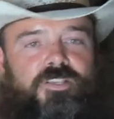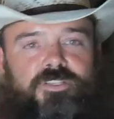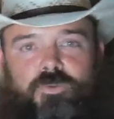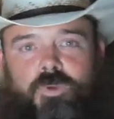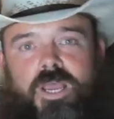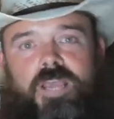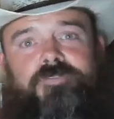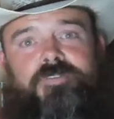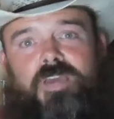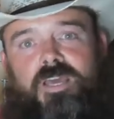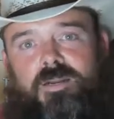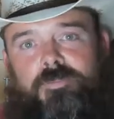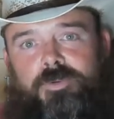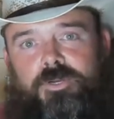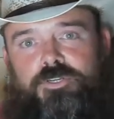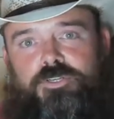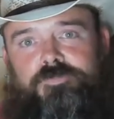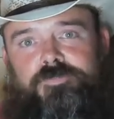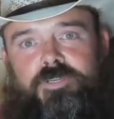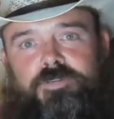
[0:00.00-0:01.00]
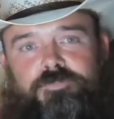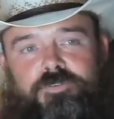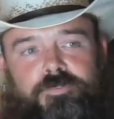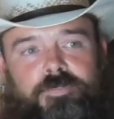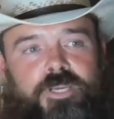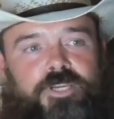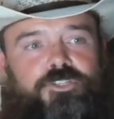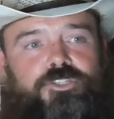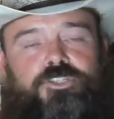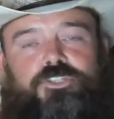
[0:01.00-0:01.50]
So I've got a bunch of
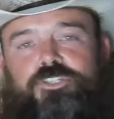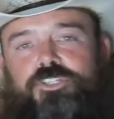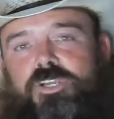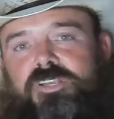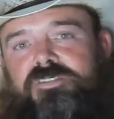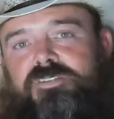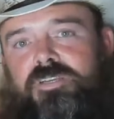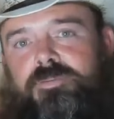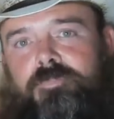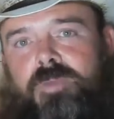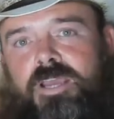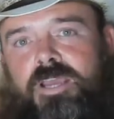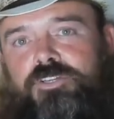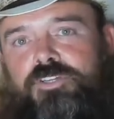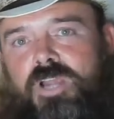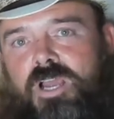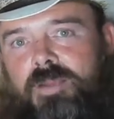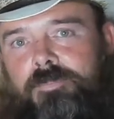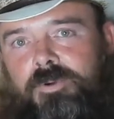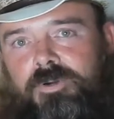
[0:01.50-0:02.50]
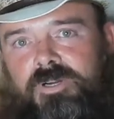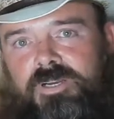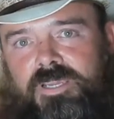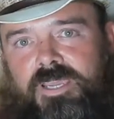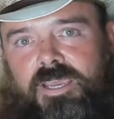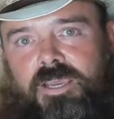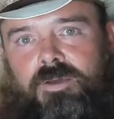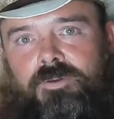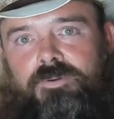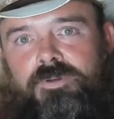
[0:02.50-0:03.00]
information just in my Jobber
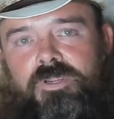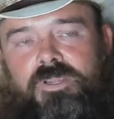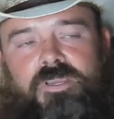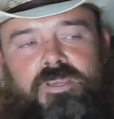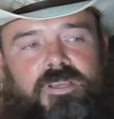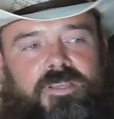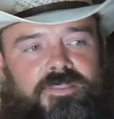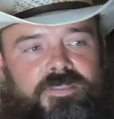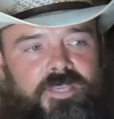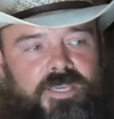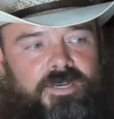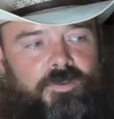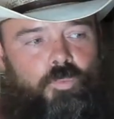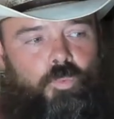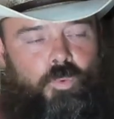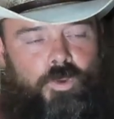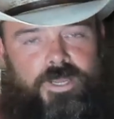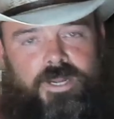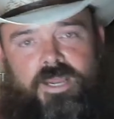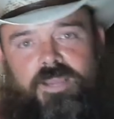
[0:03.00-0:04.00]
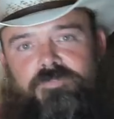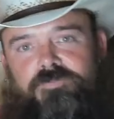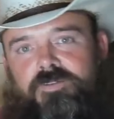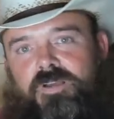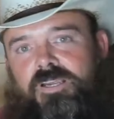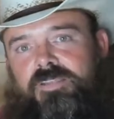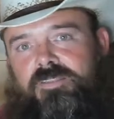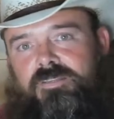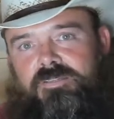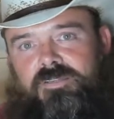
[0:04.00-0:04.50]
account that when I
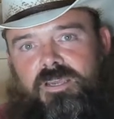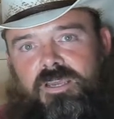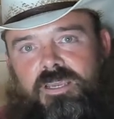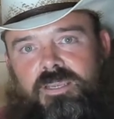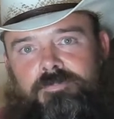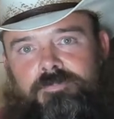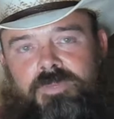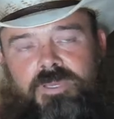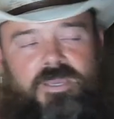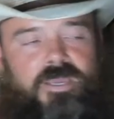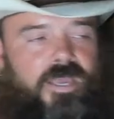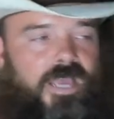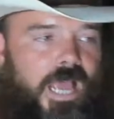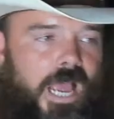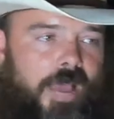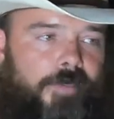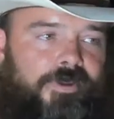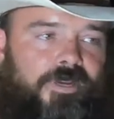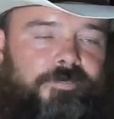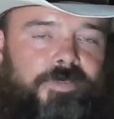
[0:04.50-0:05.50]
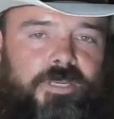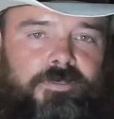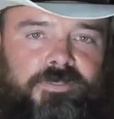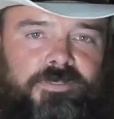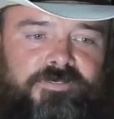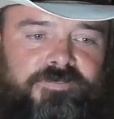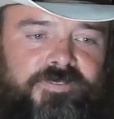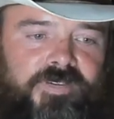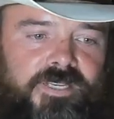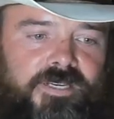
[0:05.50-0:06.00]
find the time, I'm going to be able
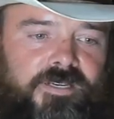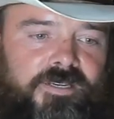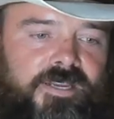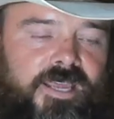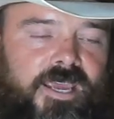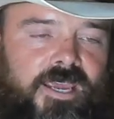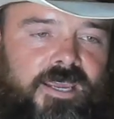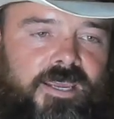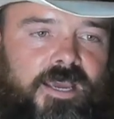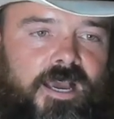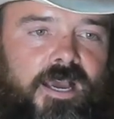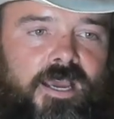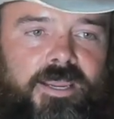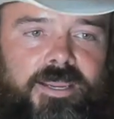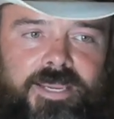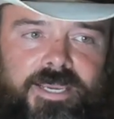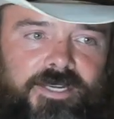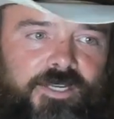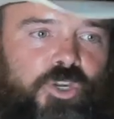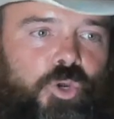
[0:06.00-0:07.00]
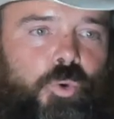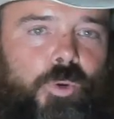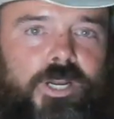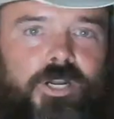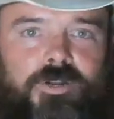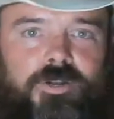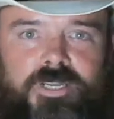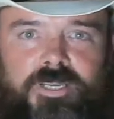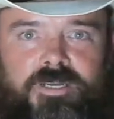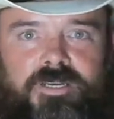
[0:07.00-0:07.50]
to feed into AI and
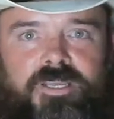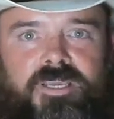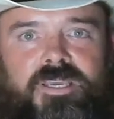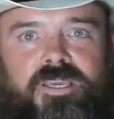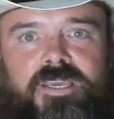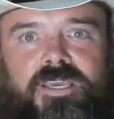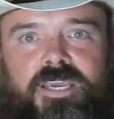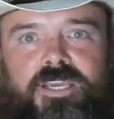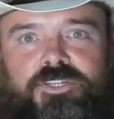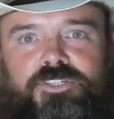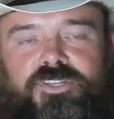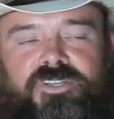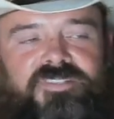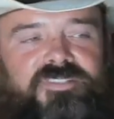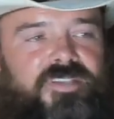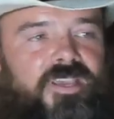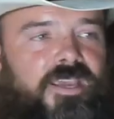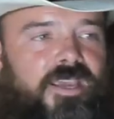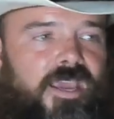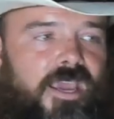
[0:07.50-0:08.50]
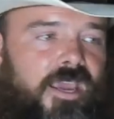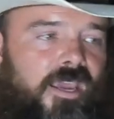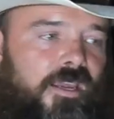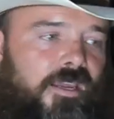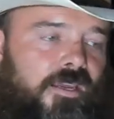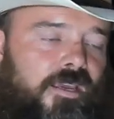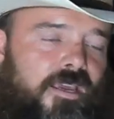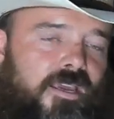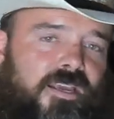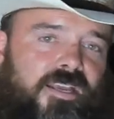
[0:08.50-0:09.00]
query it and just say,
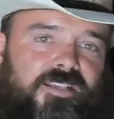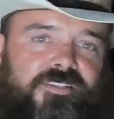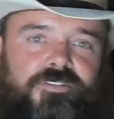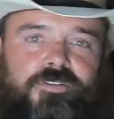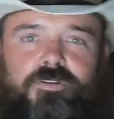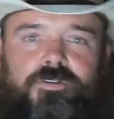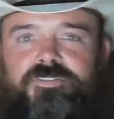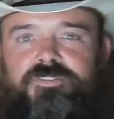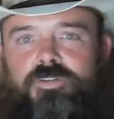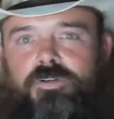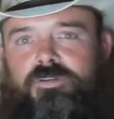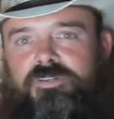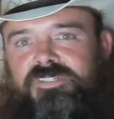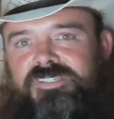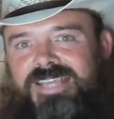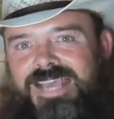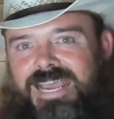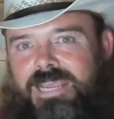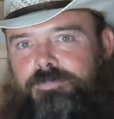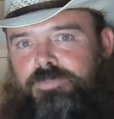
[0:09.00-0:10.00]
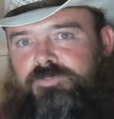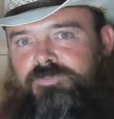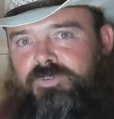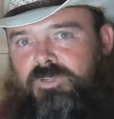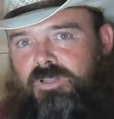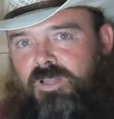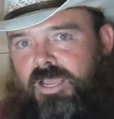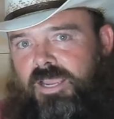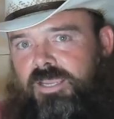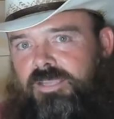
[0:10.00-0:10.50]
hey, is there a certain type of
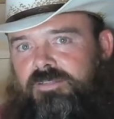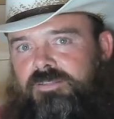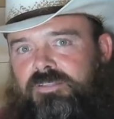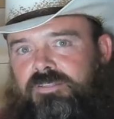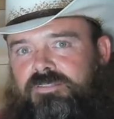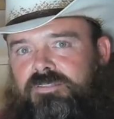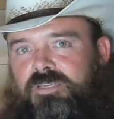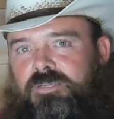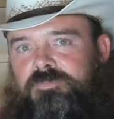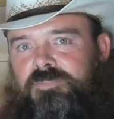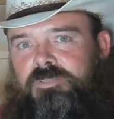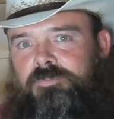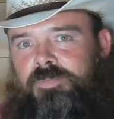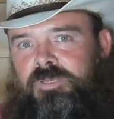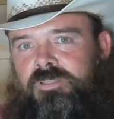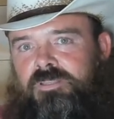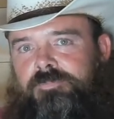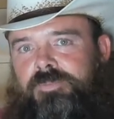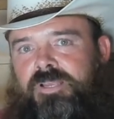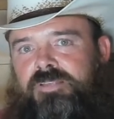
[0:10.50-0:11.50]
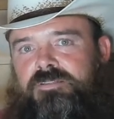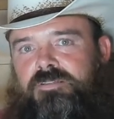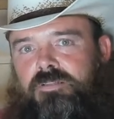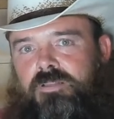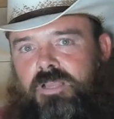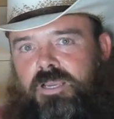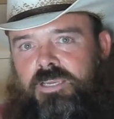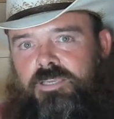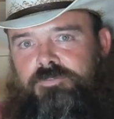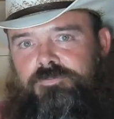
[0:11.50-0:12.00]
client that seems to be the best
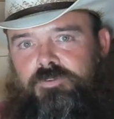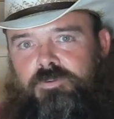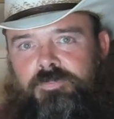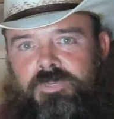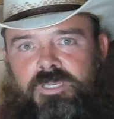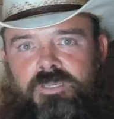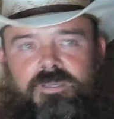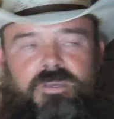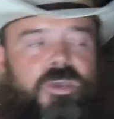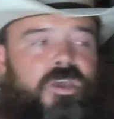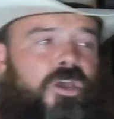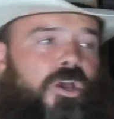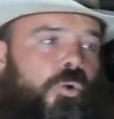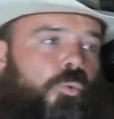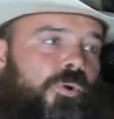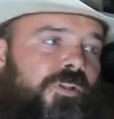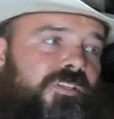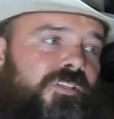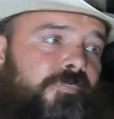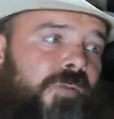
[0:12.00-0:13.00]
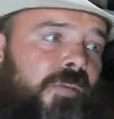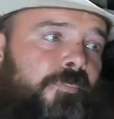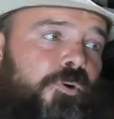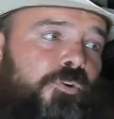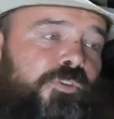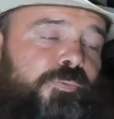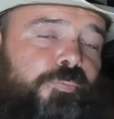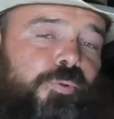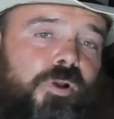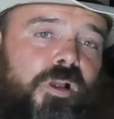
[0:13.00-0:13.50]
client for me? What's my
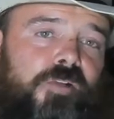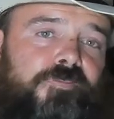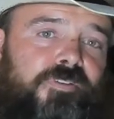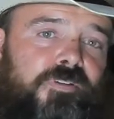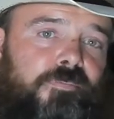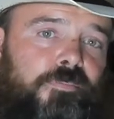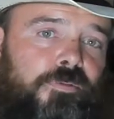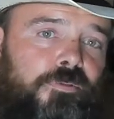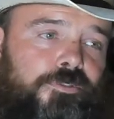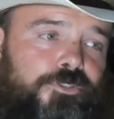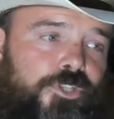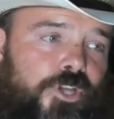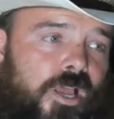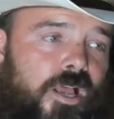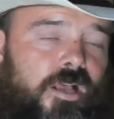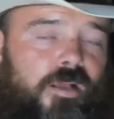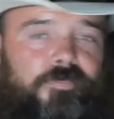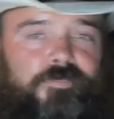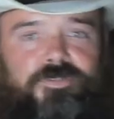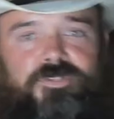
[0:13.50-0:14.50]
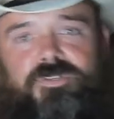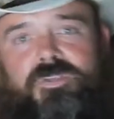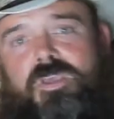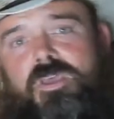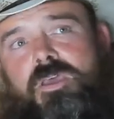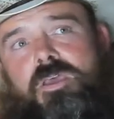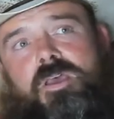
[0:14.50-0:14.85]
most profitable jobs?